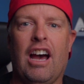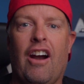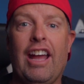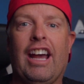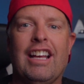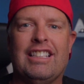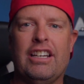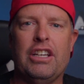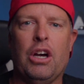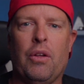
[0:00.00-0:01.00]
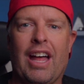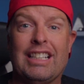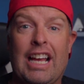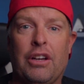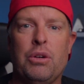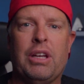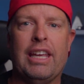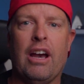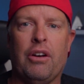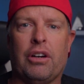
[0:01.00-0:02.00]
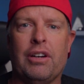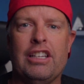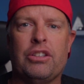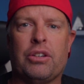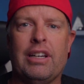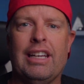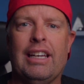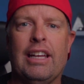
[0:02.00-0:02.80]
All right guys, there you go. That's how you key out a green screen.